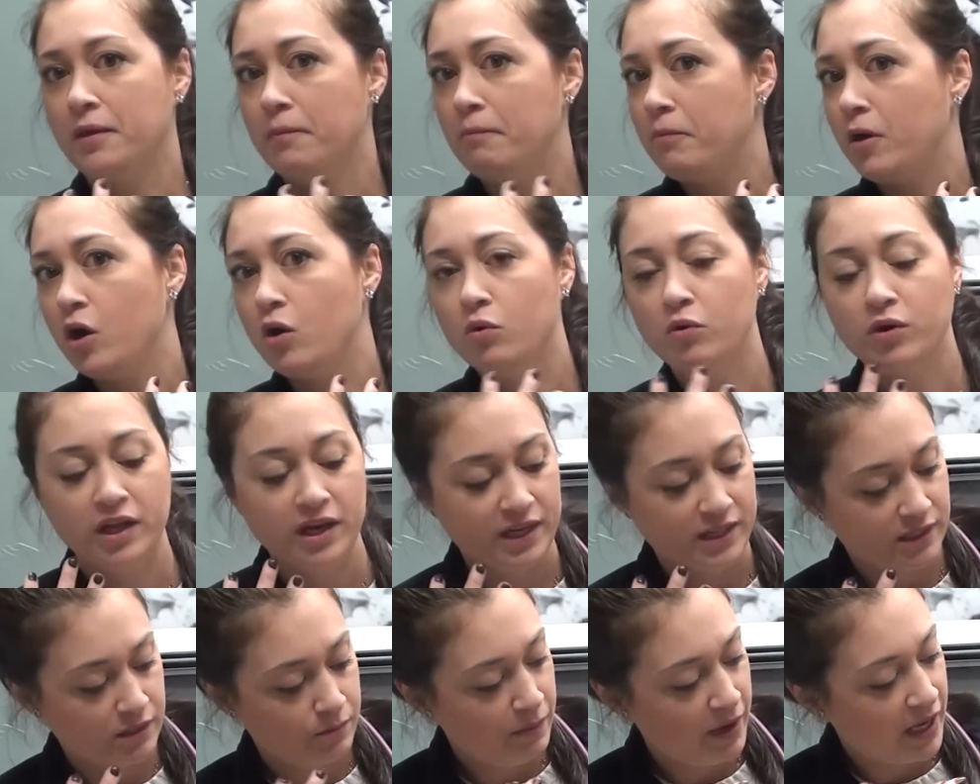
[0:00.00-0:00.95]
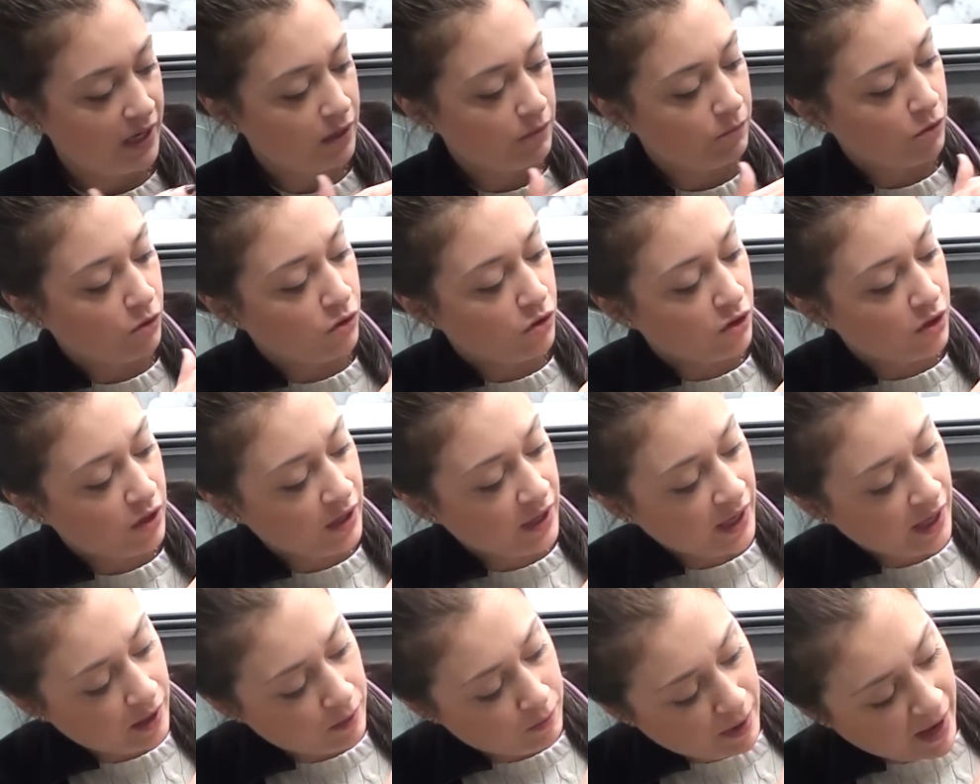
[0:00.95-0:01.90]
the bone in his mandible
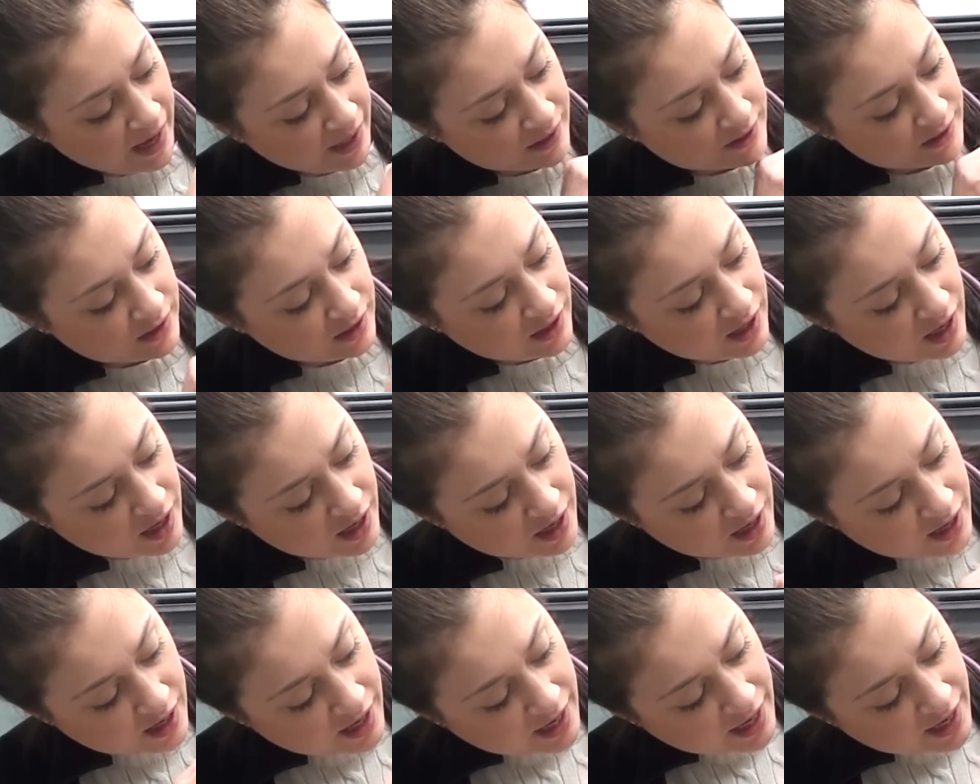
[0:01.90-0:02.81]
and maxilla.